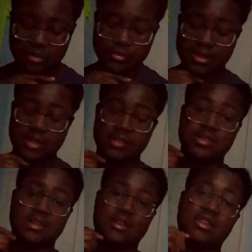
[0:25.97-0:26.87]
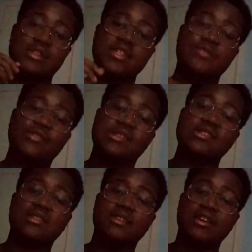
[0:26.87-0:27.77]
forget, I like to emphasize
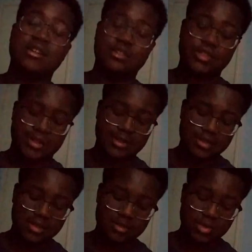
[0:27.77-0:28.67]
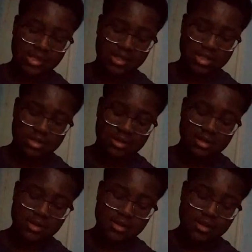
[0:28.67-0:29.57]
a lot on the cellos in my section.
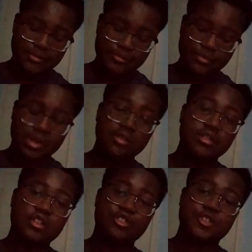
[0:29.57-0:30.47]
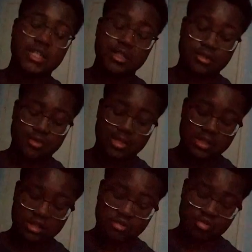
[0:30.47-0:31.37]
There are crescendos and
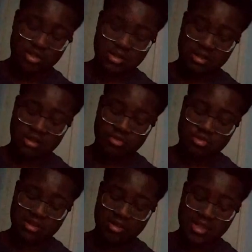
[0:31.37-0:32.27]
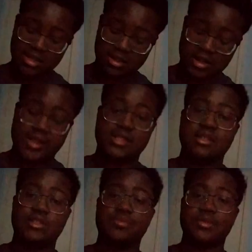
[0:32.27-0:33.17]
decrescendos a lot in
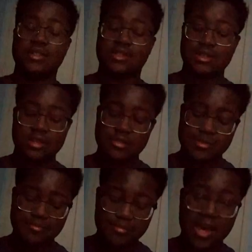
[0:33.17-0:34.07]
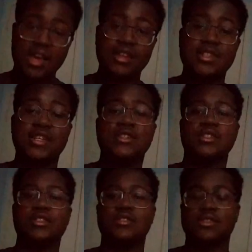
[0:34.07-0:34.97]
this piece. Pay
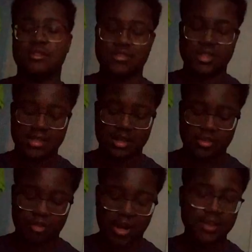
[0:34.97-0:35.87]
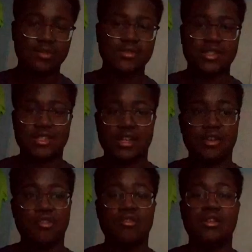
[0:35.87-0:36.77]
attention to those. Like, write those
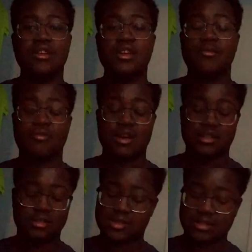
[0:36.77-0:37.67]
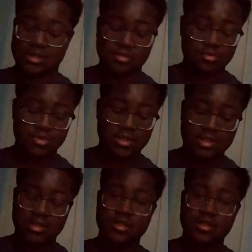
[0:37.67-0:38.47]
down, practice those,